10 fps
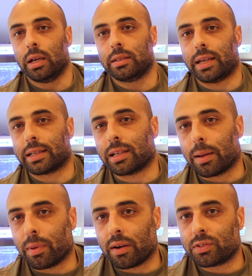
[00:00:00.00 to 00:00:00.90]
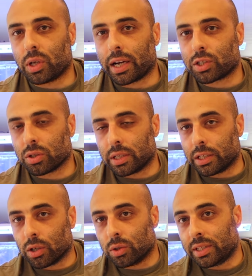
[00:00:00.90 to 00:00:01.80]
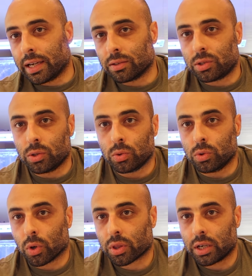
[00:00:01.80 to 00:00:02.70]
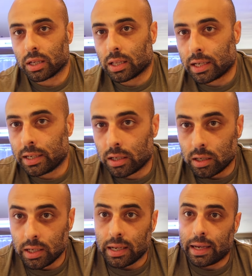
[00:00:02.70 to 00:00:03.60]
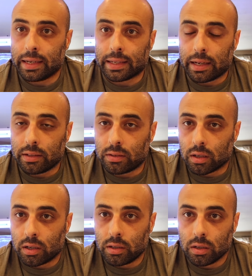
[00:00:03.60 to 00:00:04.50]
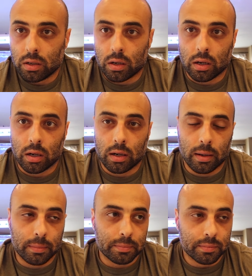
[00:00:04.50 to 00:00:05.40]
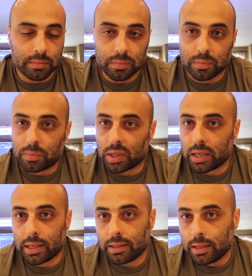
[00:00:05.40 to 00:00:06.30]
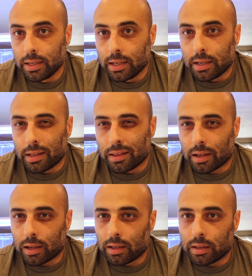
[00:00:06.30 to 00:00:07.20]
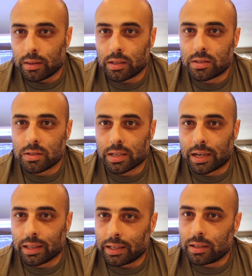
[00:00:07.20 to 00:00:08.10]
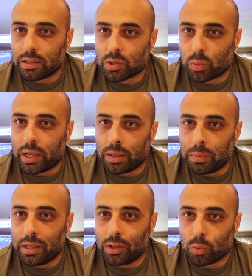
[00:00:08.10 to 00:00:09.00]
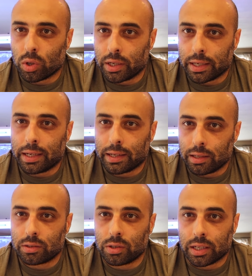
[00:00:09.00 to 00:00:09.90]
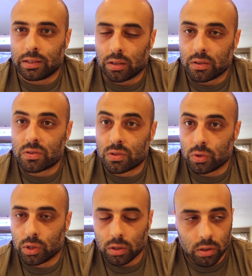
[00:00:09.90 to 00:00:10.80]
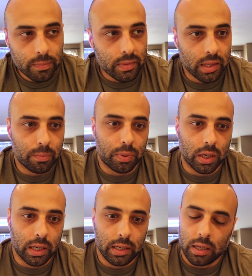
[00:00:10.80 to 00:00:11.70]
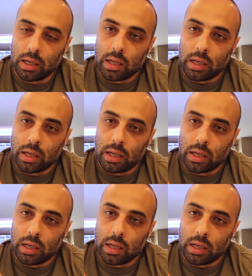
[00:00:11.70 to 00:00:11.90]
take time off to actually go down to North Carolina and get it done. But this is kind of swaying me into wanting it to get done sooner. But